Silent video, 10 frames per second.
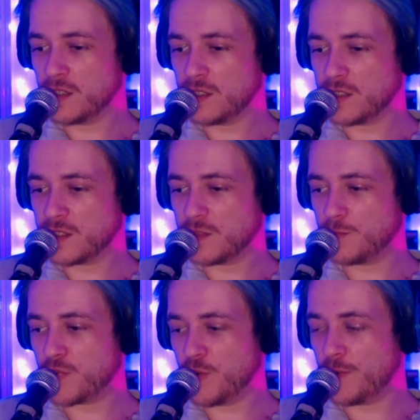to
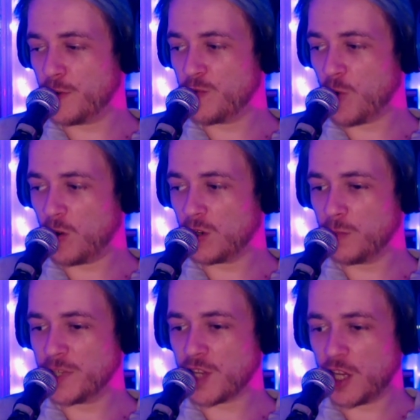prove it wrong and we
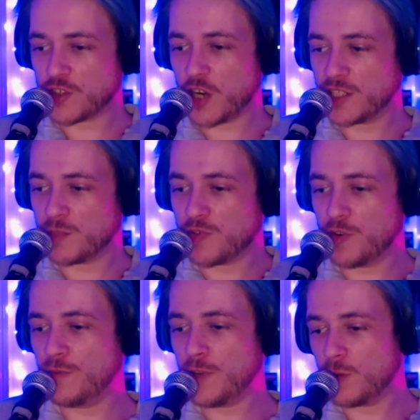start trying to
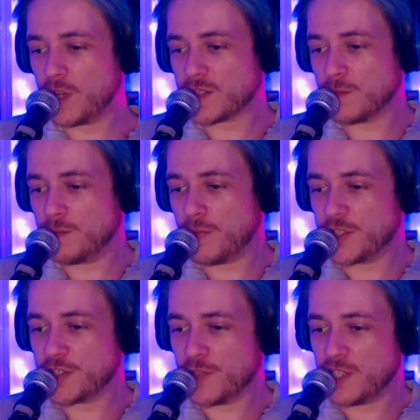prove it, well, that's a
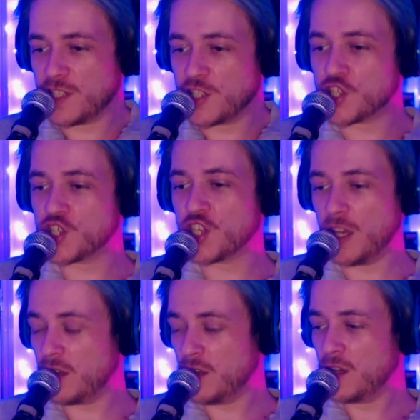bunch of easy
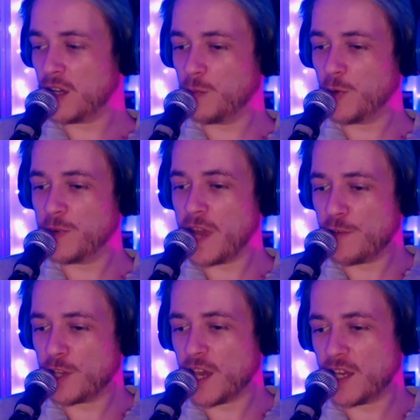shit and we'll never
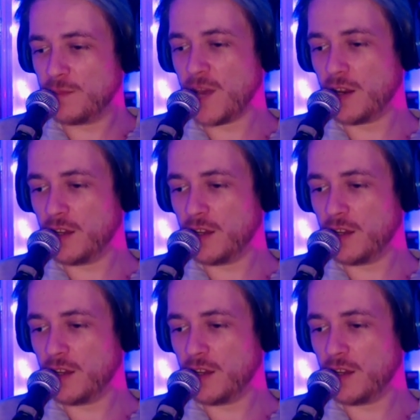get any better.